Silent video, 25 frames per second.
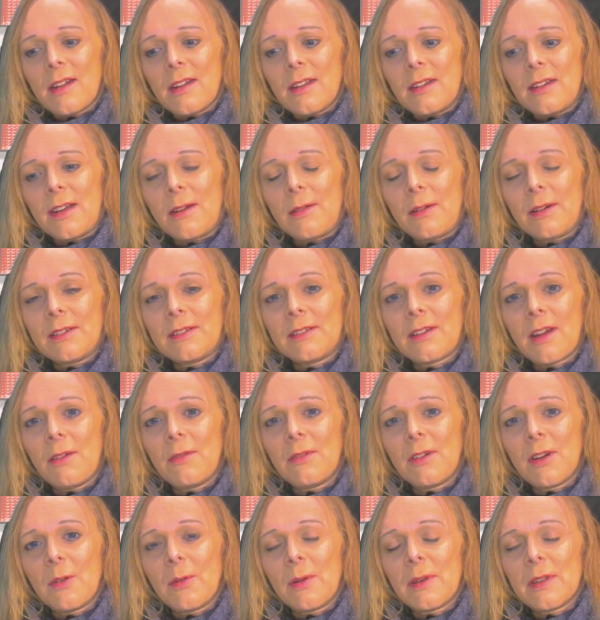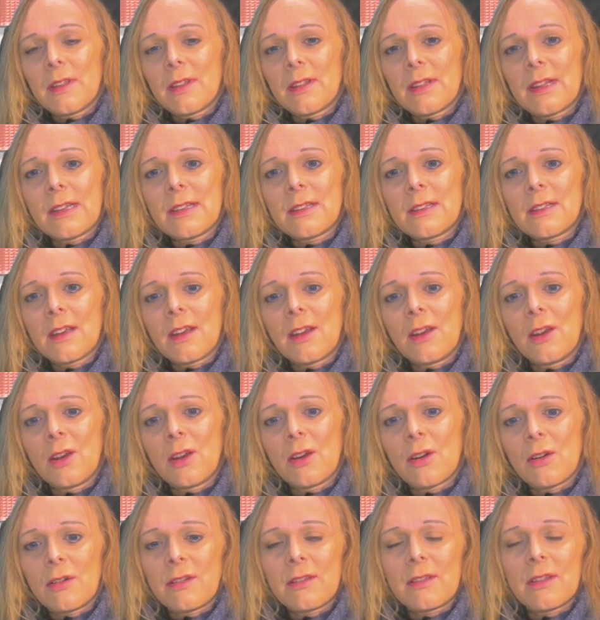Now, I don't know whether that's a
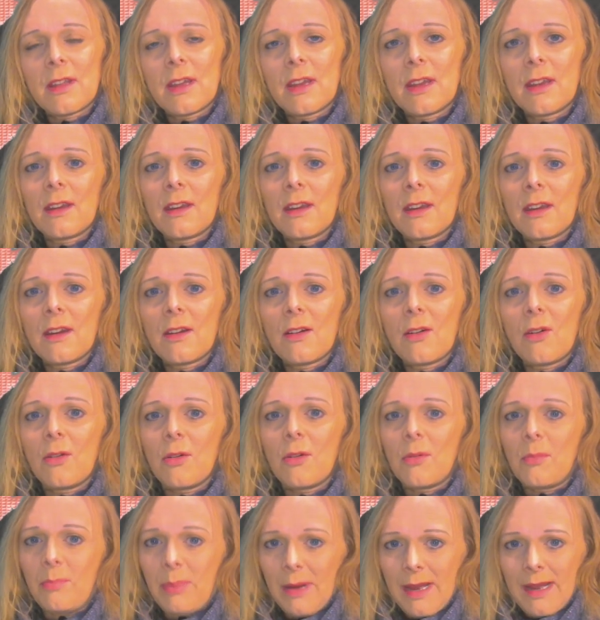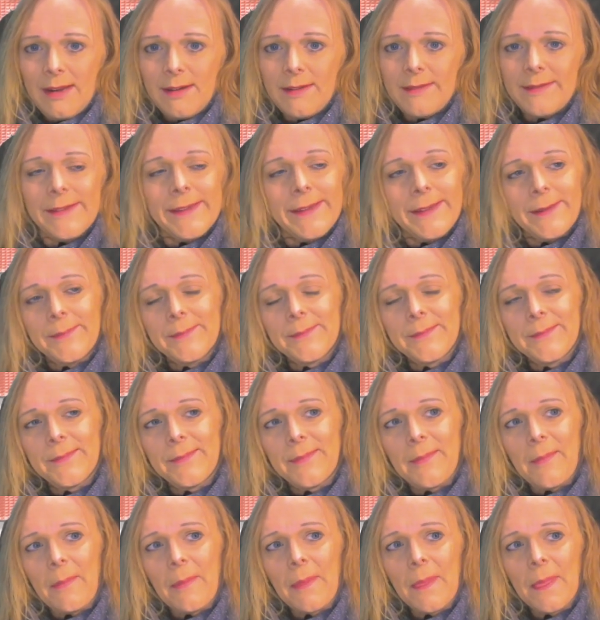good thing or a bad thing.
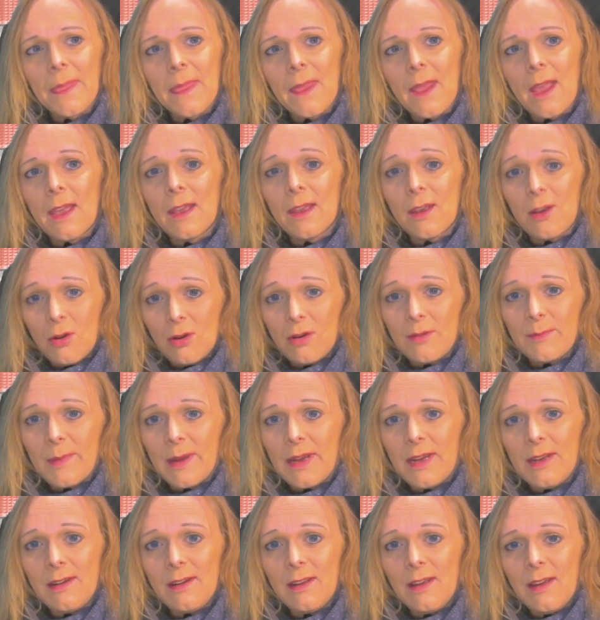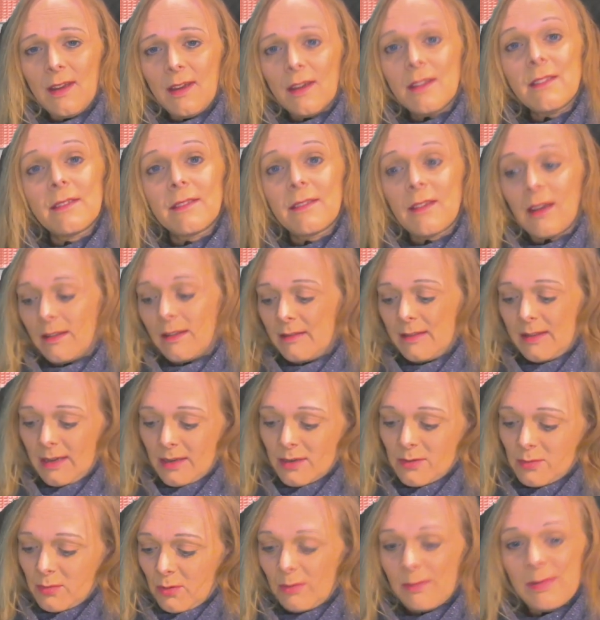It could mean that
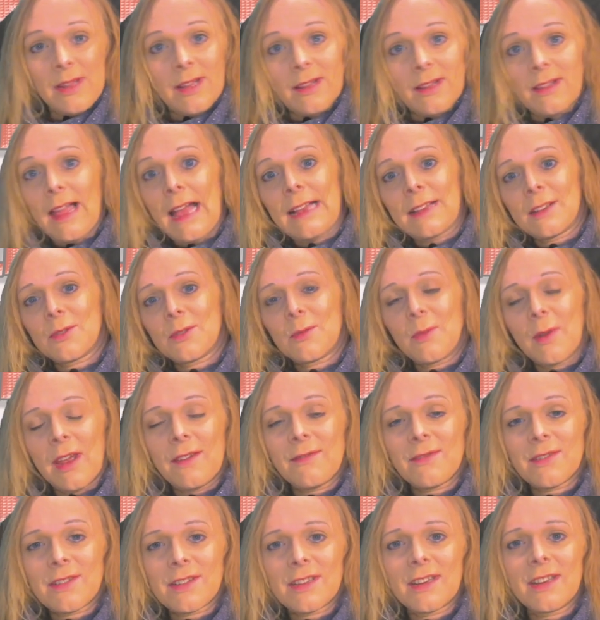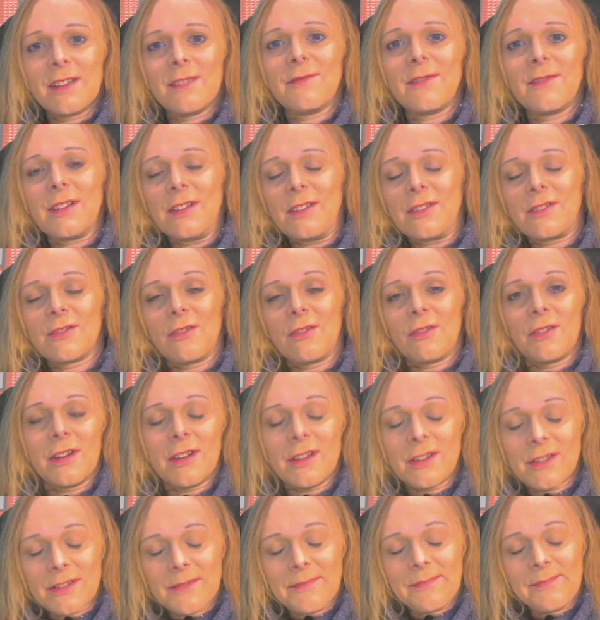this will be the last we ever see of these
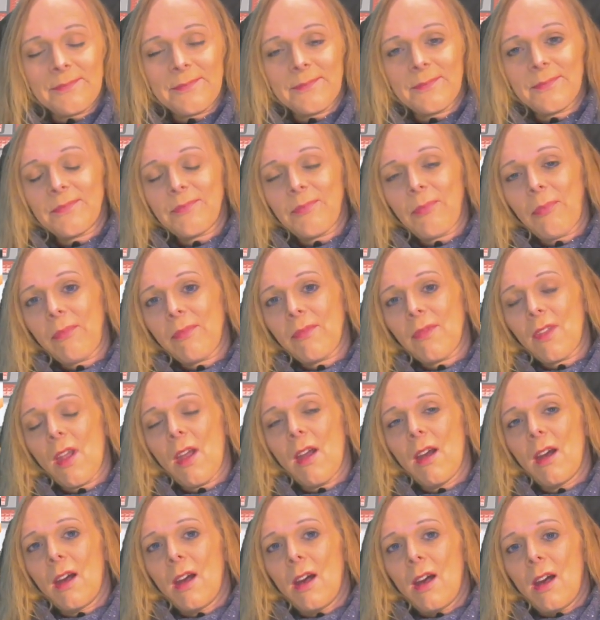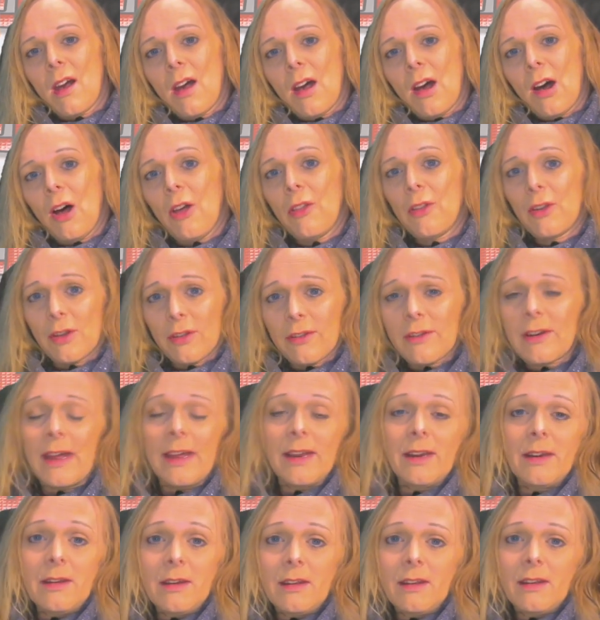sockets. On the other
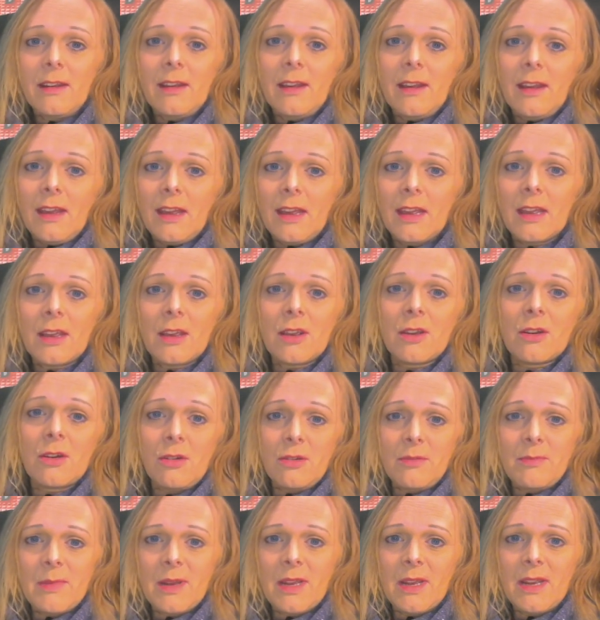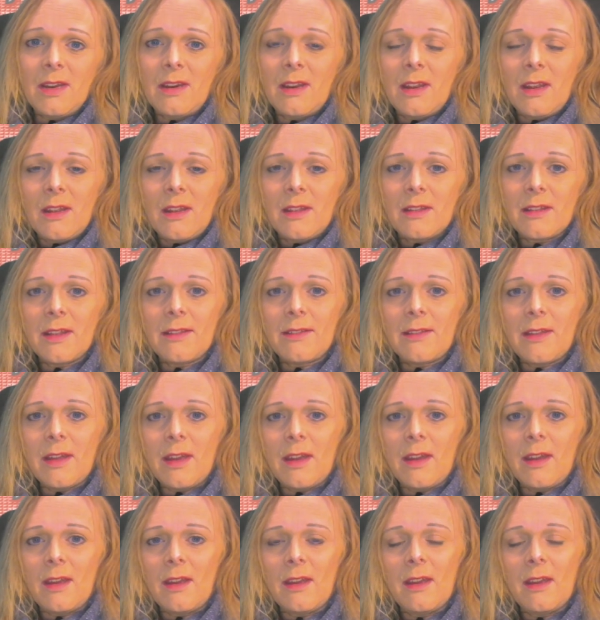hand, it could mean that
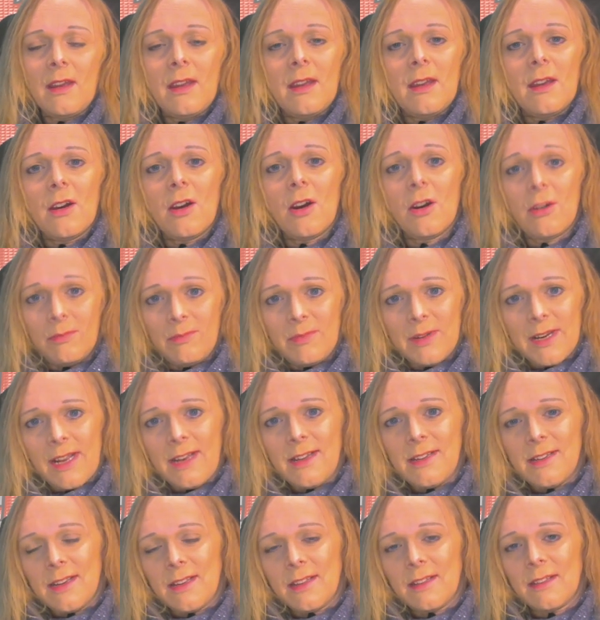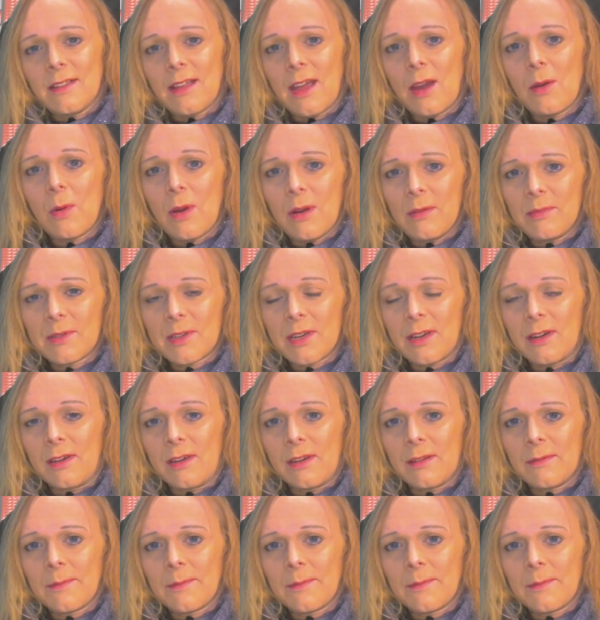they're updating their website,